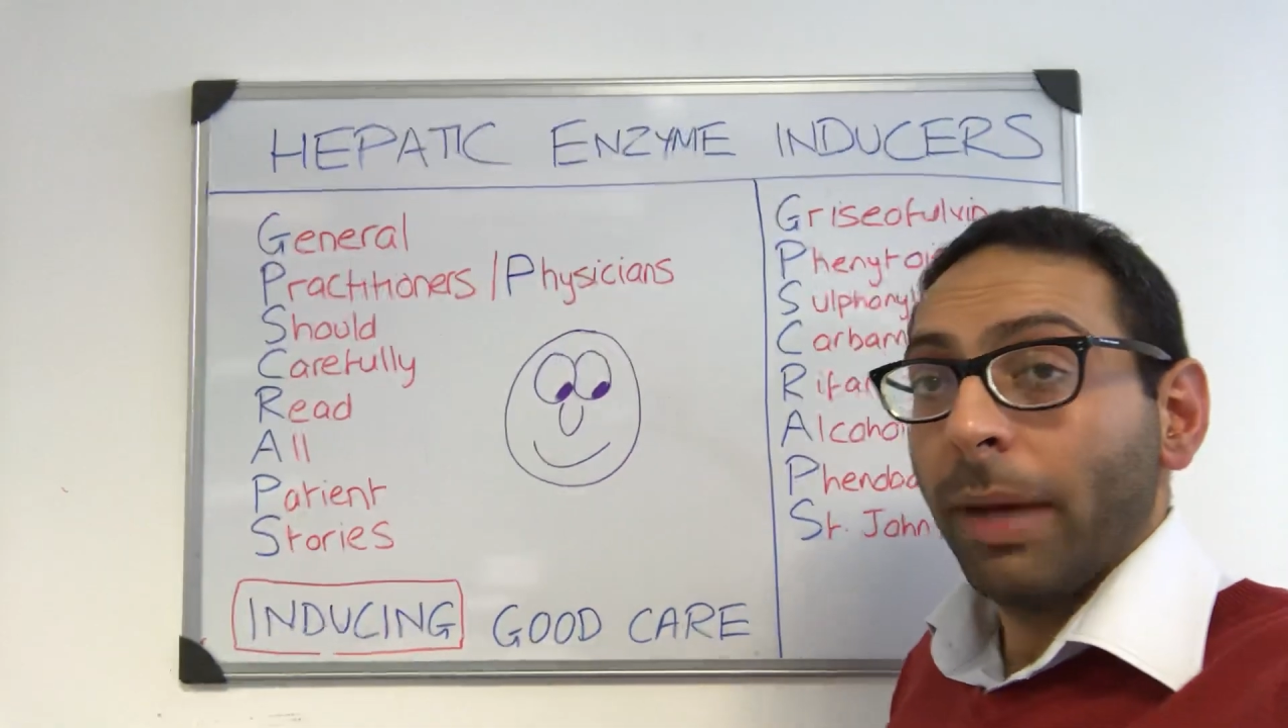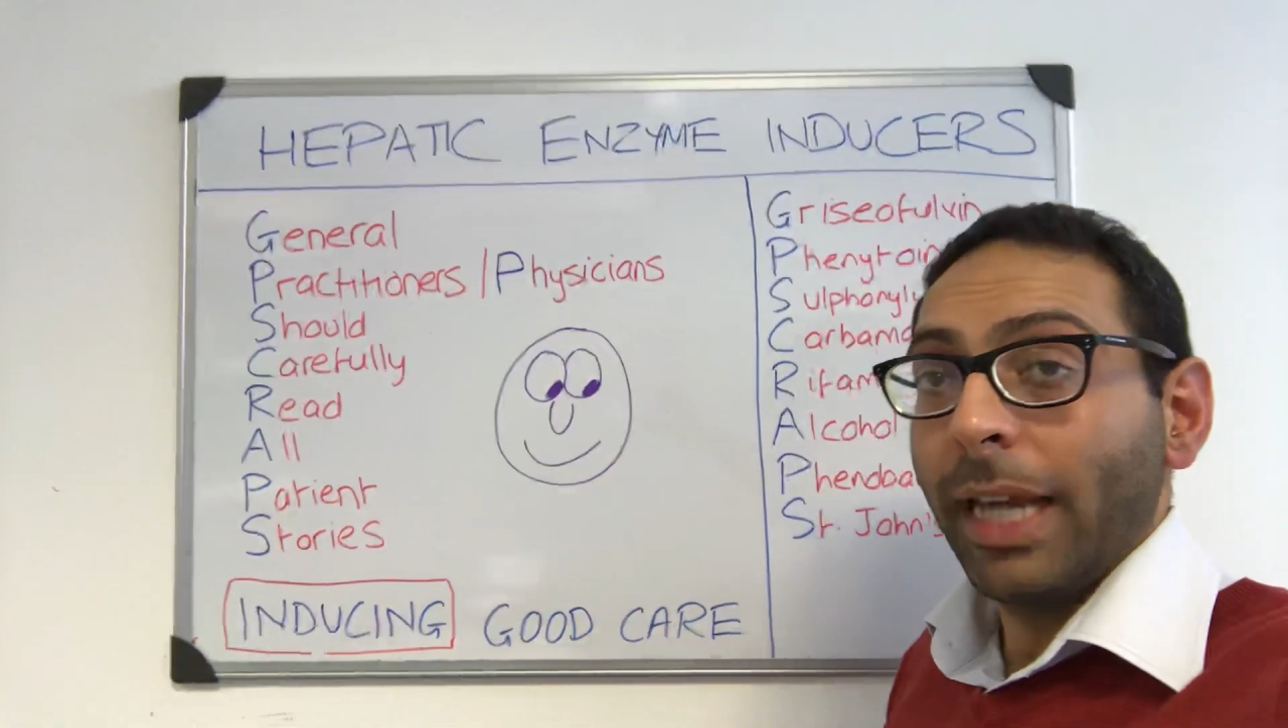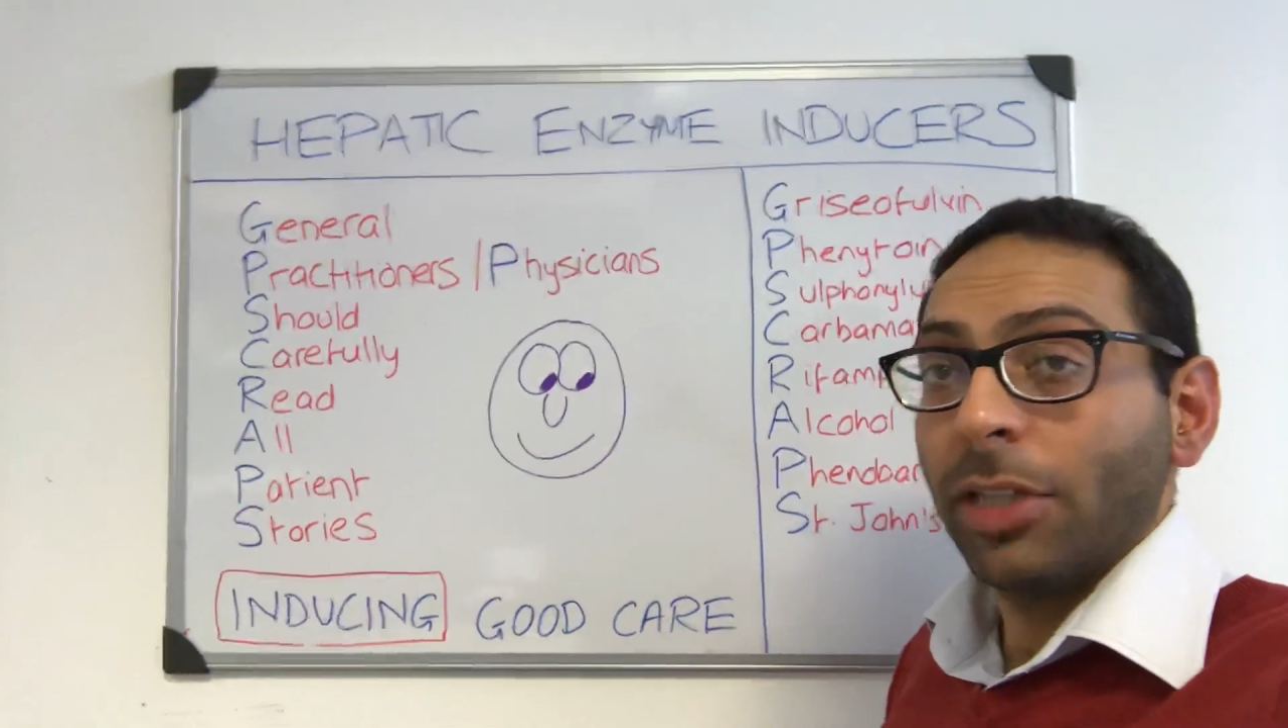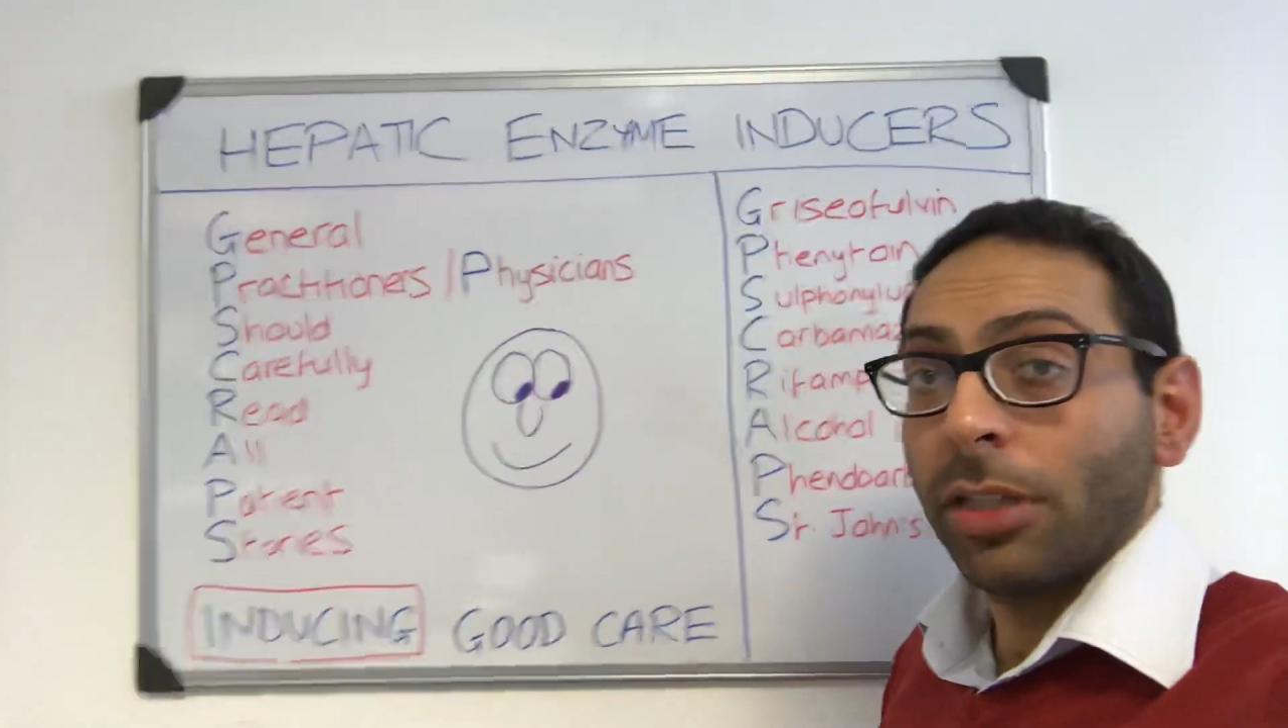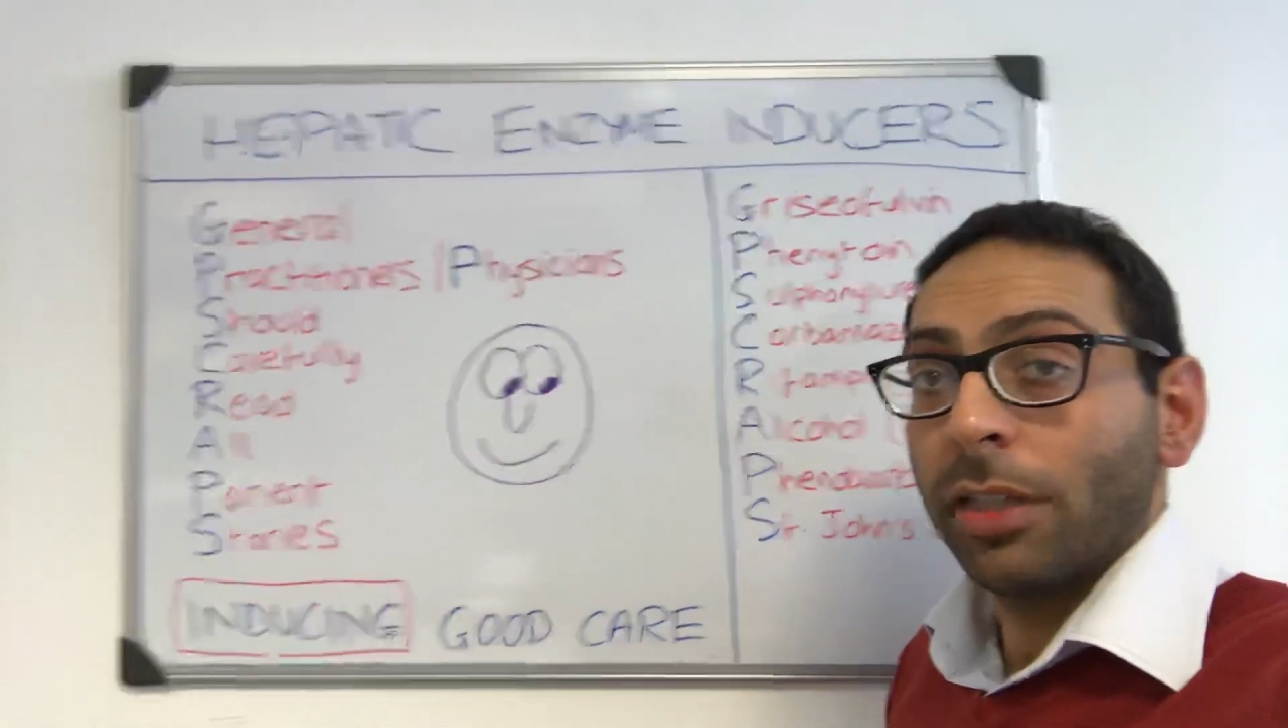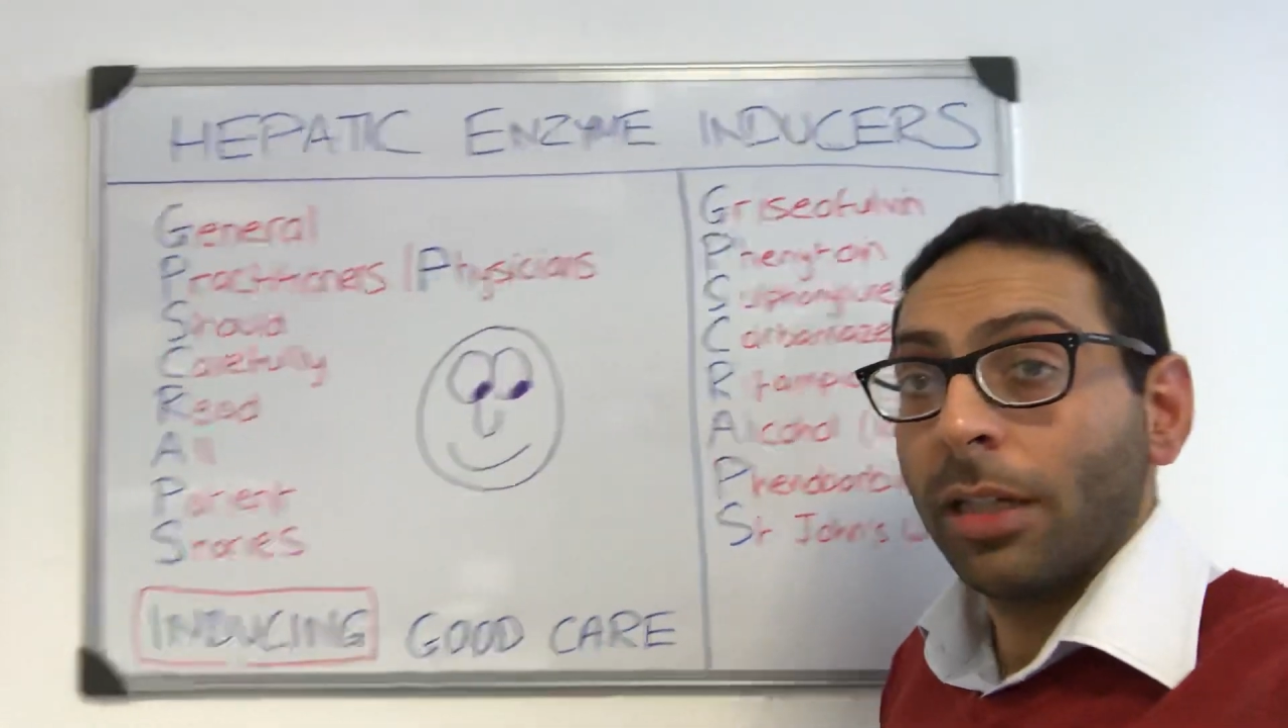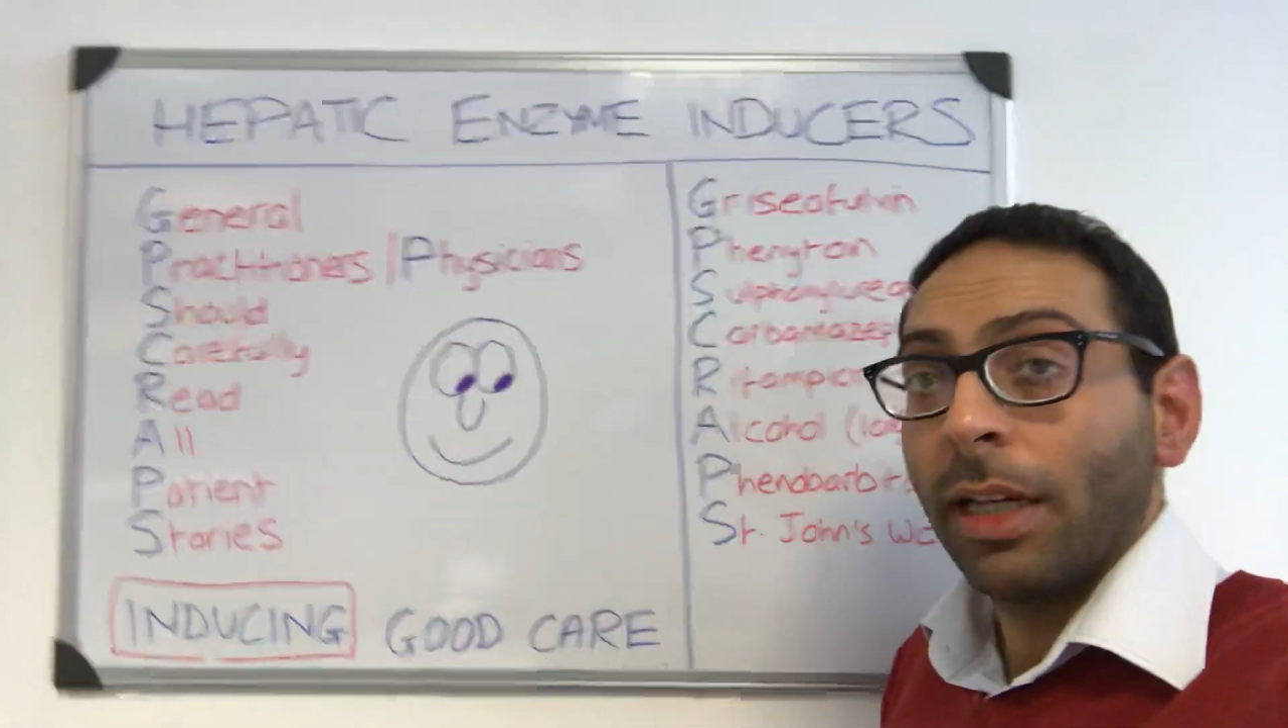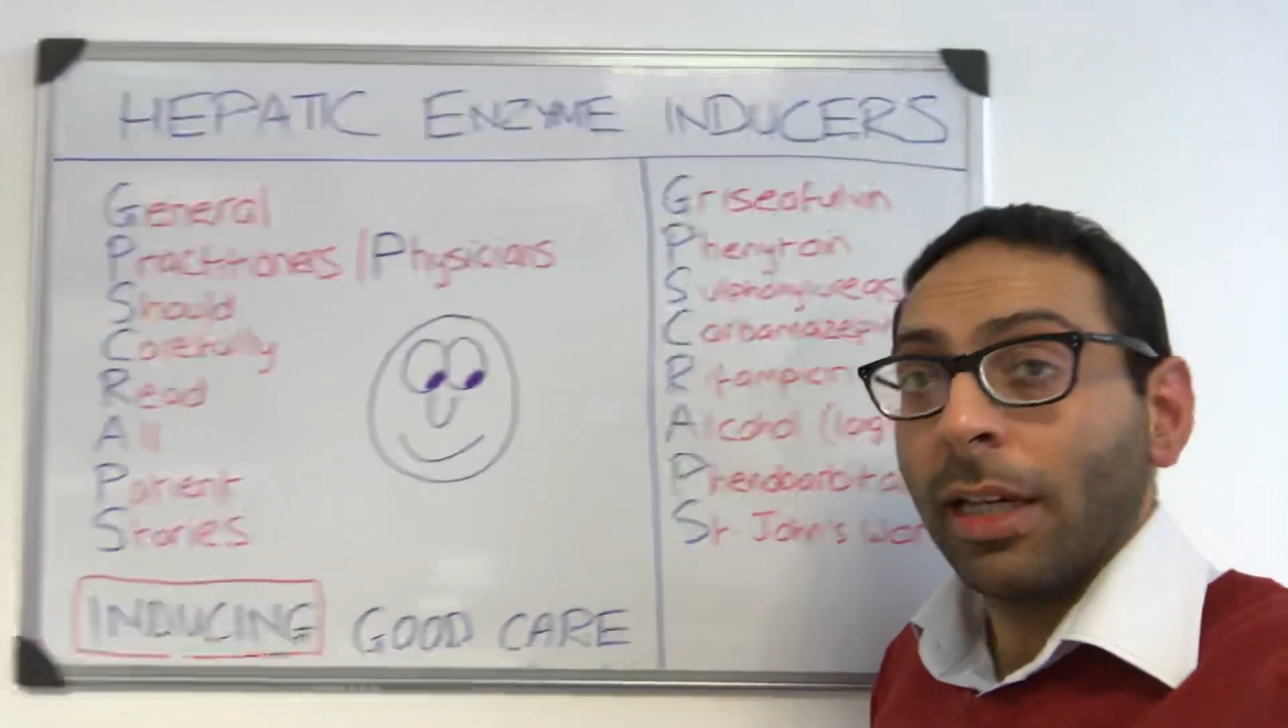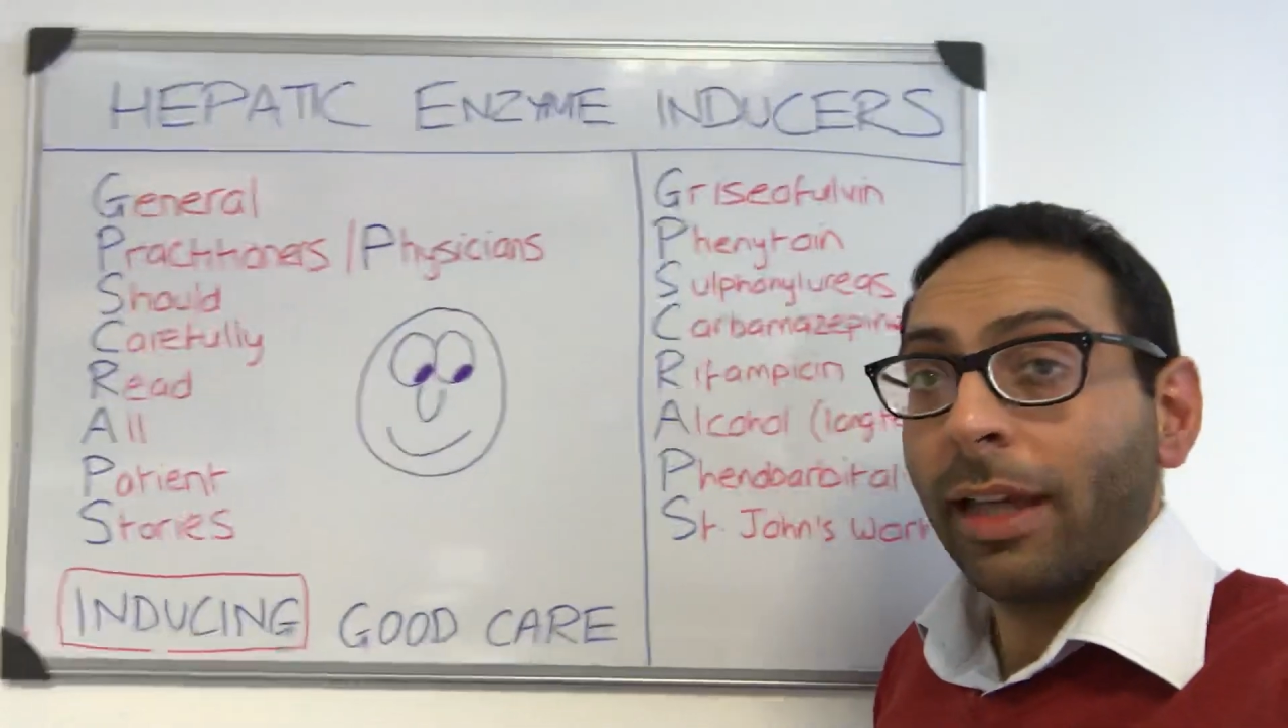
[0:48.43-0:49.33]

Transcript: patient